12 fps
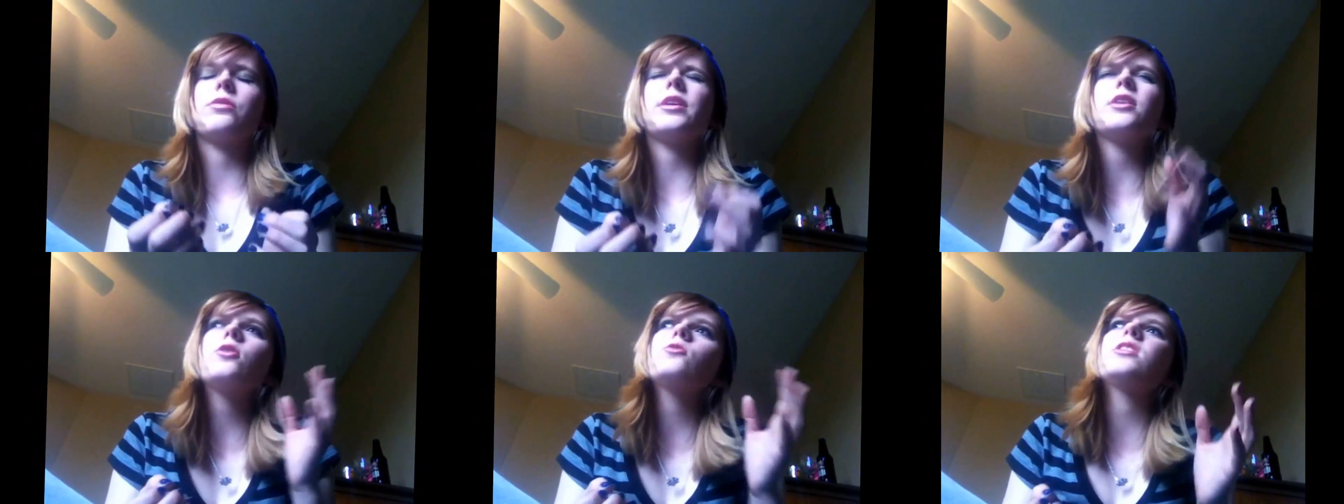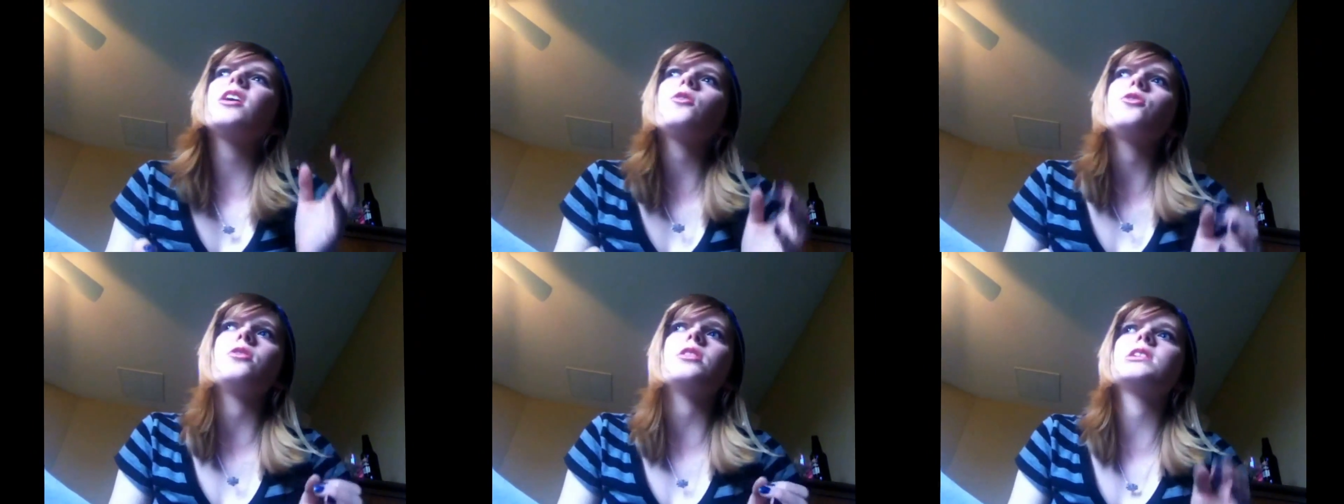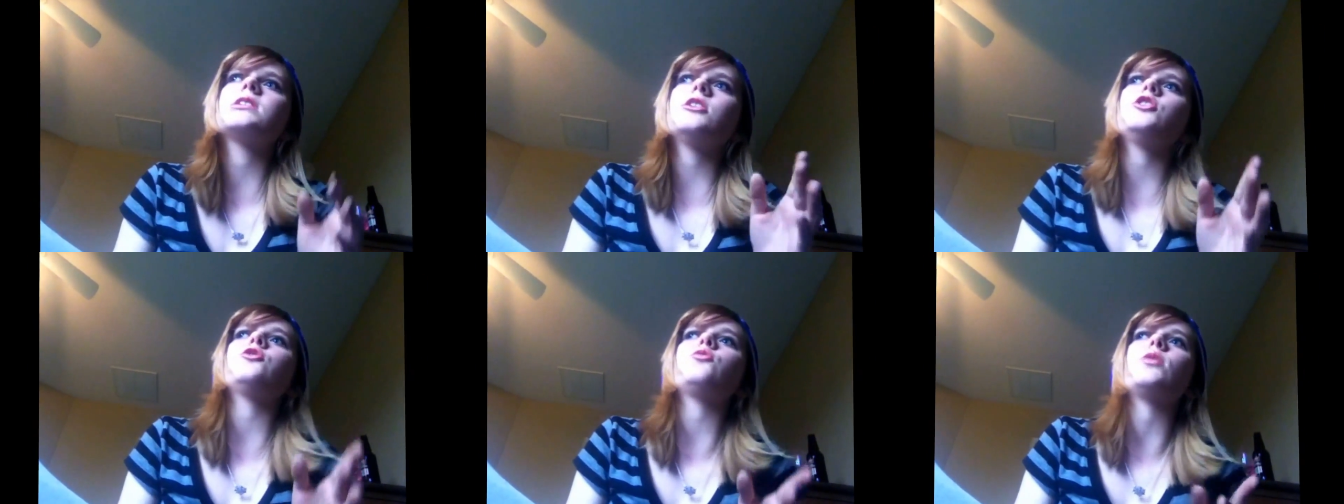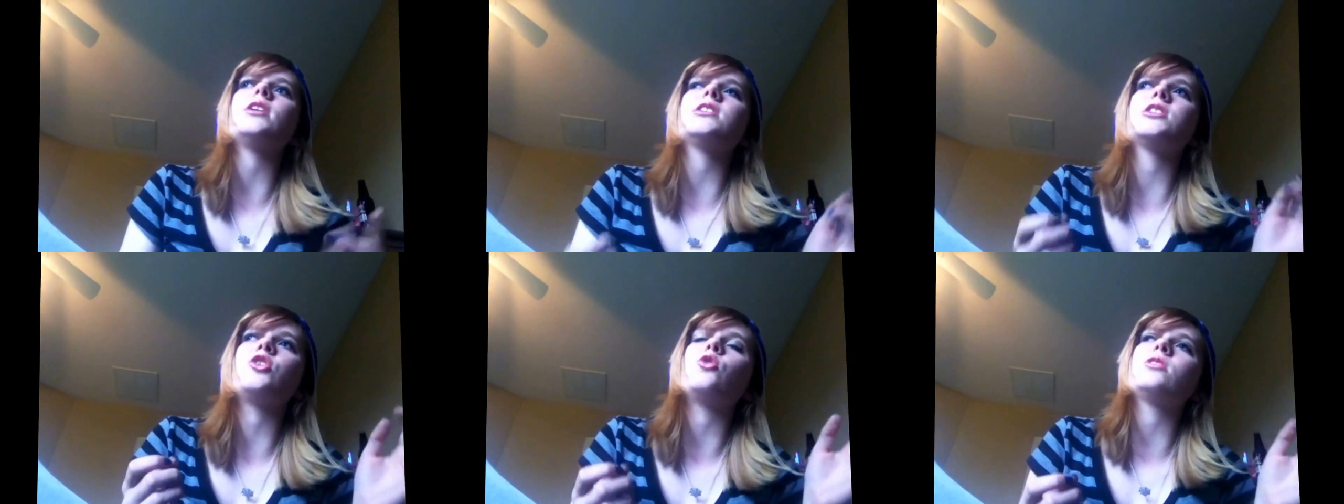they go tell you to slit your
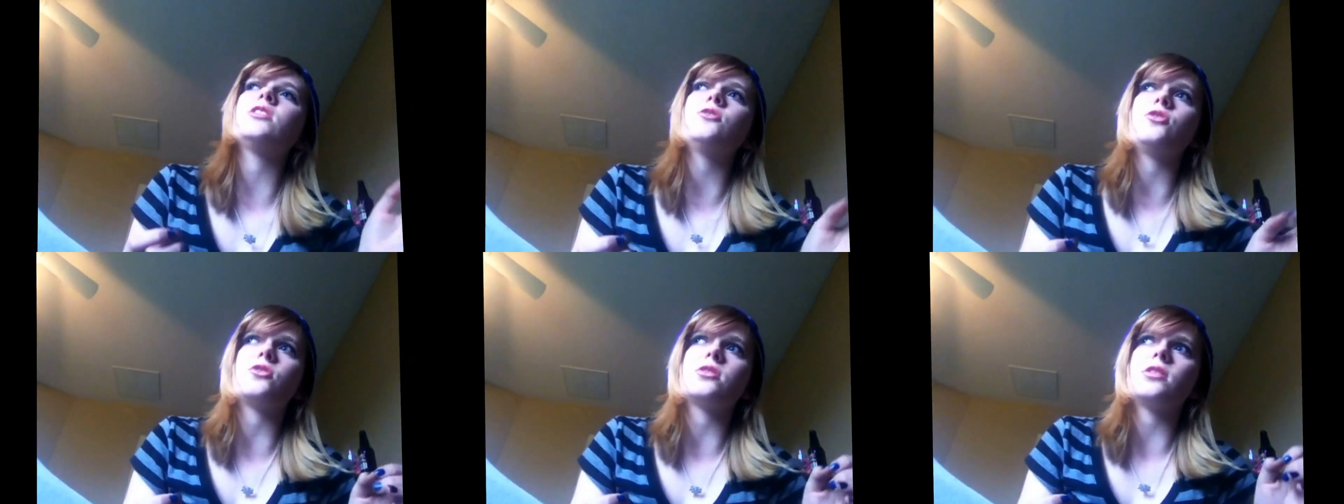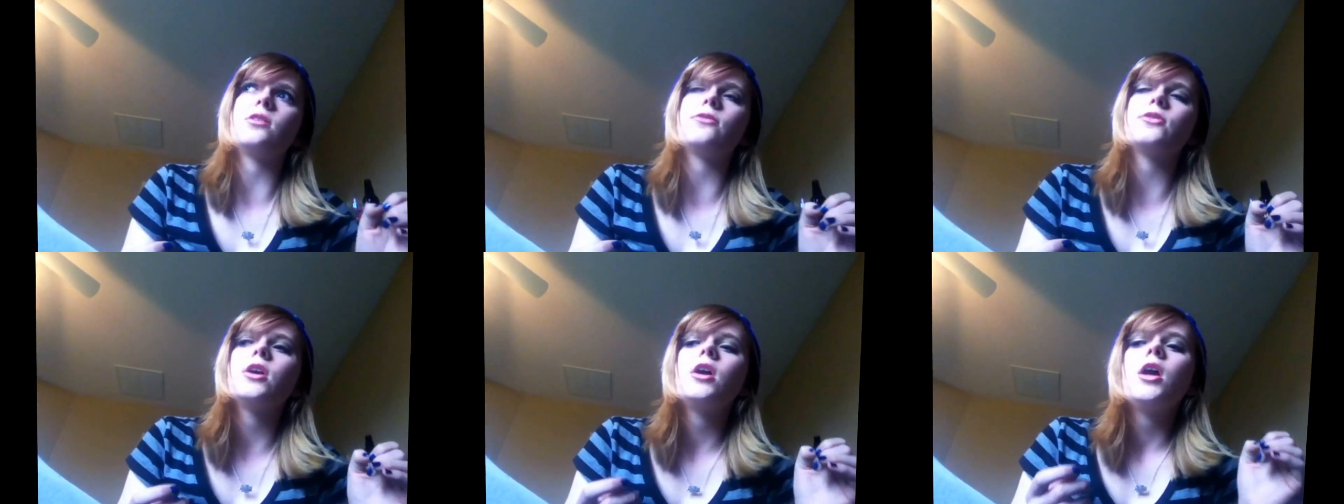wrist, go kill yourself.